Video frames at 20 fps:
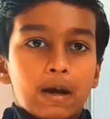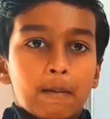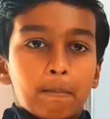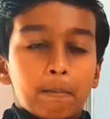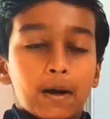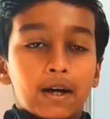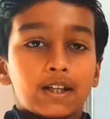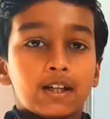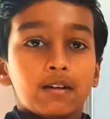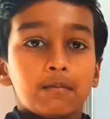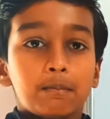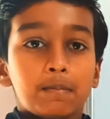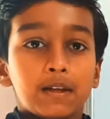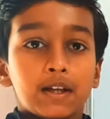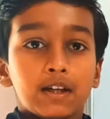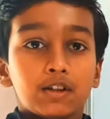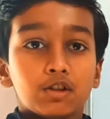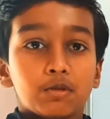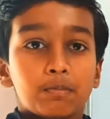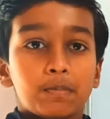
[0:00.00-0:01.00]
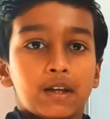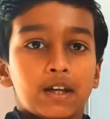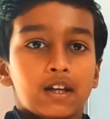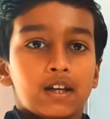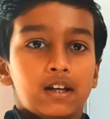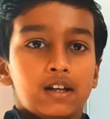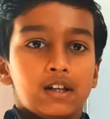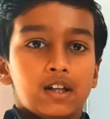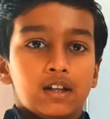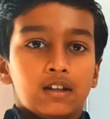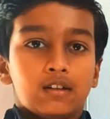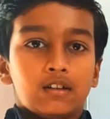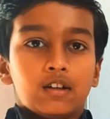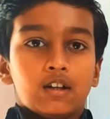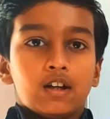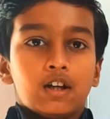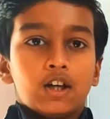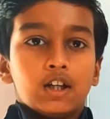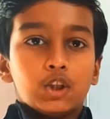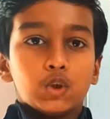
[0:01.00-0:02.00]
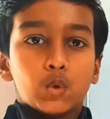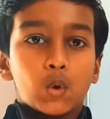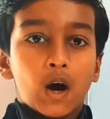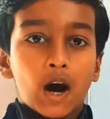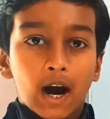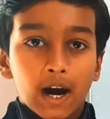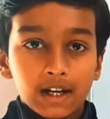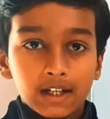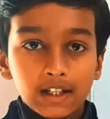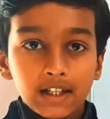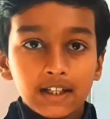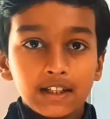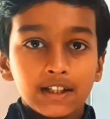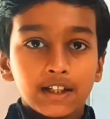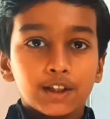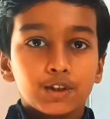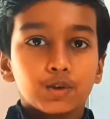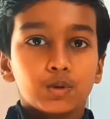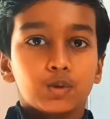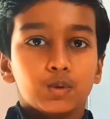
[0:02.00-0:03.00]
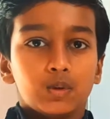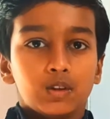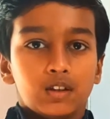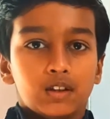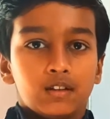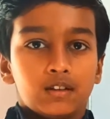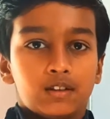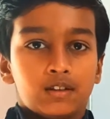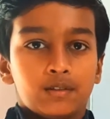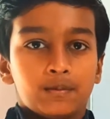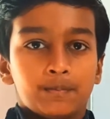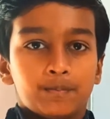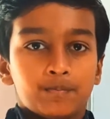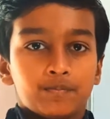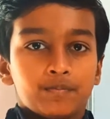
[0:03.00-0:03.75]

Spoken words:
But in peer-to-peer lending, you hardly need to do this.